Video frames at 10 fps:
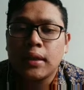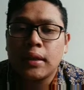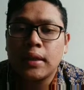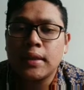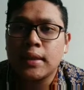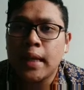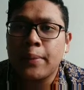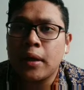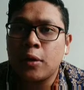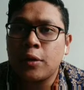This step
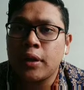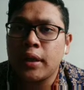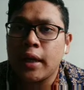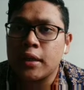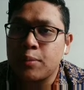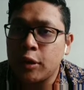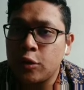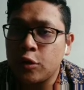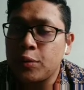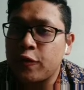I already explained to
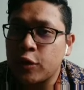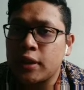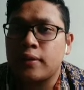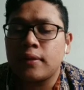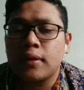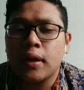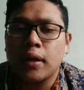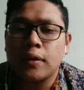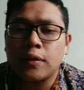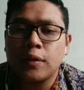you before this.
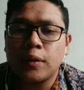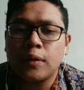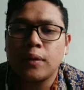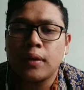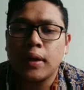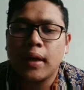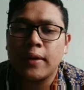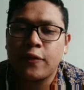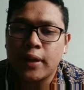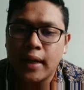So
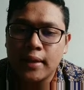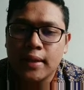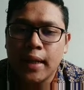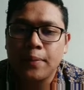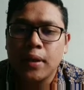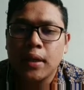for the next step,